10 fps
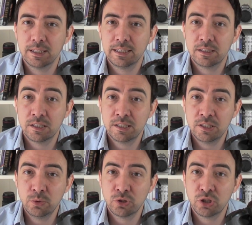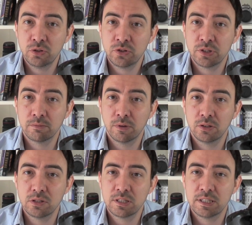In continuous shooting
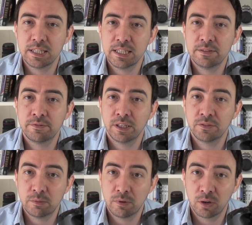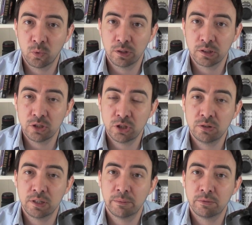mode, the 5D Mark I can shoot
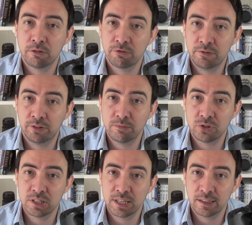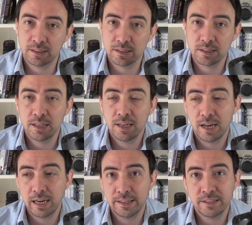at up to 3 frames a second.
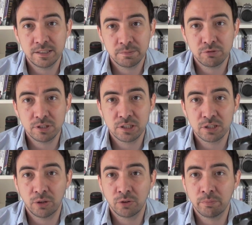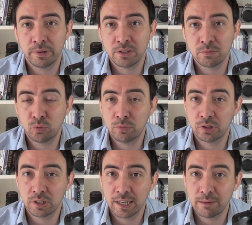This is pretty slow compared to more
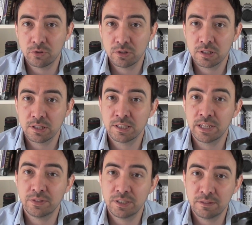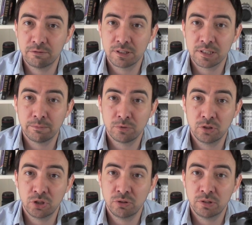modern cameras. The 7D, for example, can
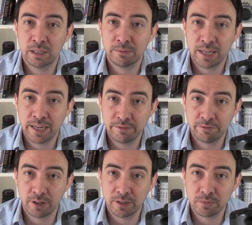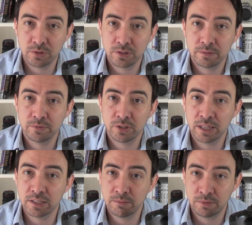shoot at up to 8 frames, so
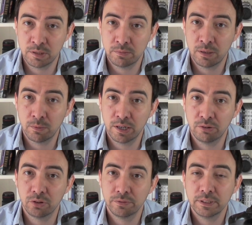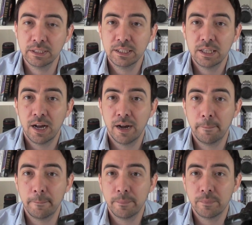that's something to be aware of.
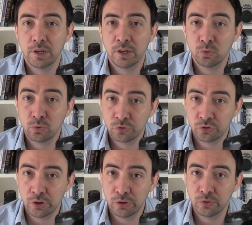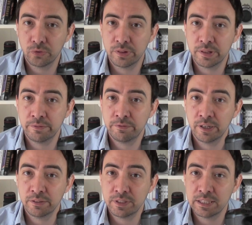And also the
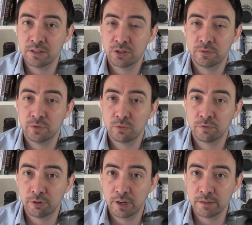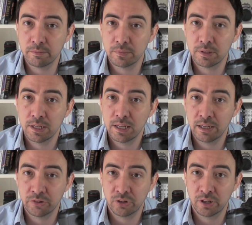5D, as it's a full frame
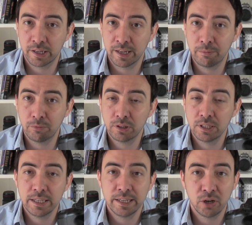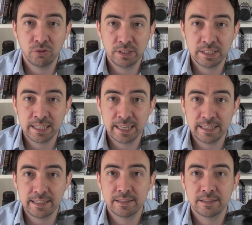SLR camera, it only
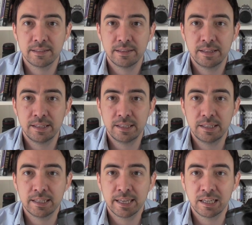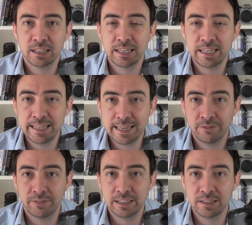takes the Canon
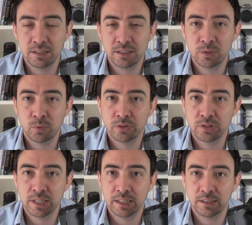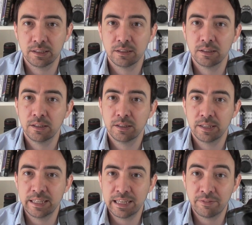EF lenses. It won't take the
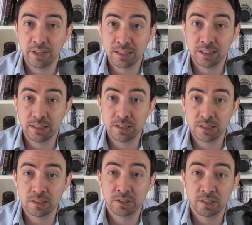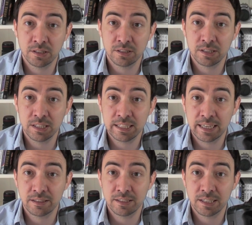EFS lenses such as the
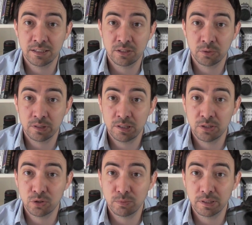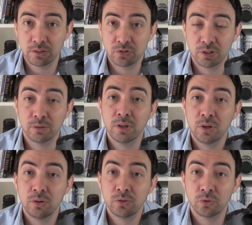Canon 10 to 22mm, so
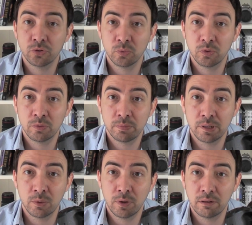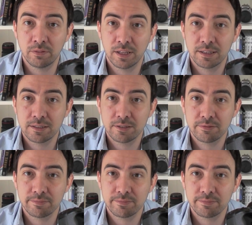it's also worth being aware of that.